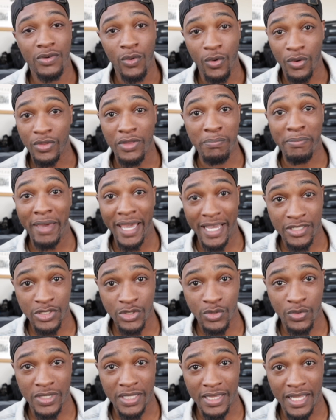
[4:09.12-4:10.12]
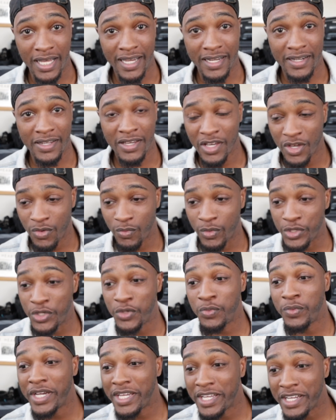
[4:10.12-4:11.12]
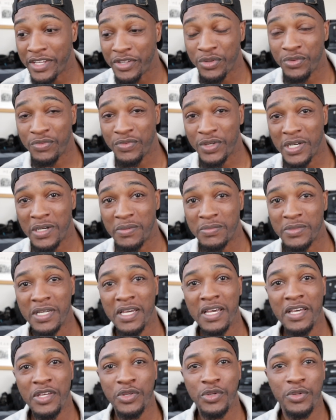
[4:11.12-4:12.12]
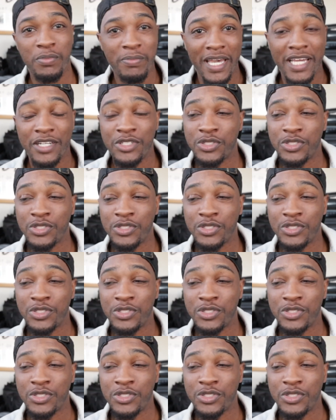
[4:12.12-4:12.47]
or the main storyline. When you went and you filmed, you made